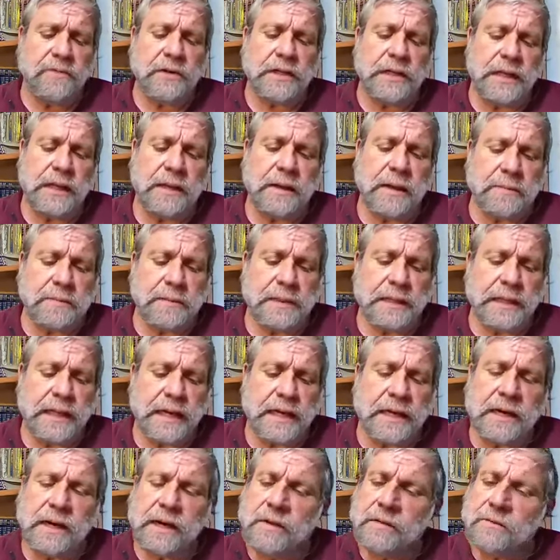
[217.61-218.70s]
of
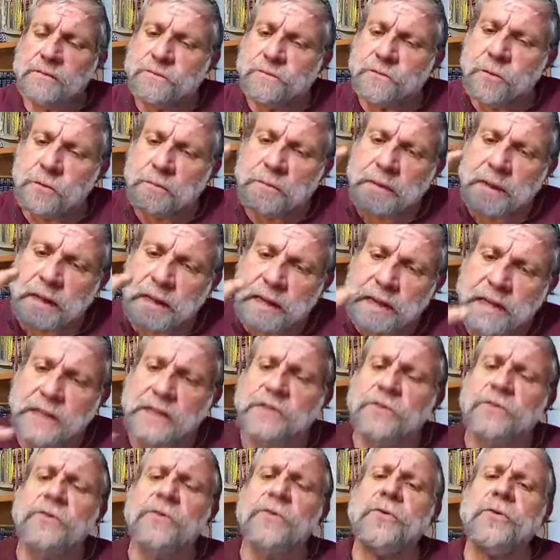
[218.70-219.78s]
Amalek from
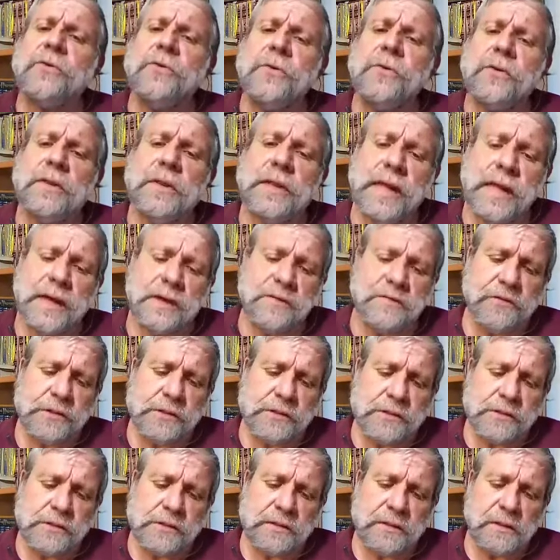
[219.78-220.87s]
under the
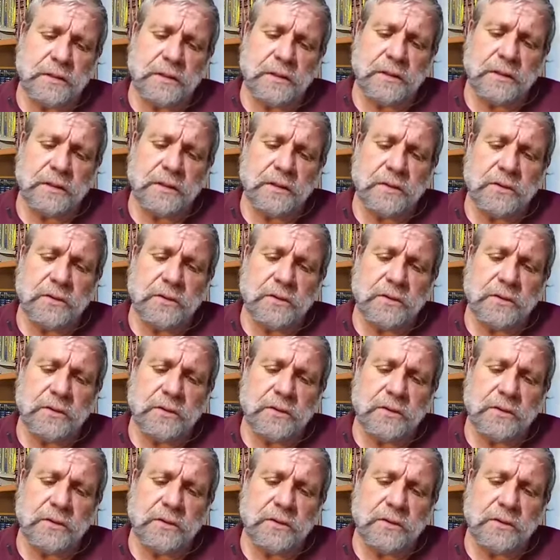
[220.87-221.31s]
heavens.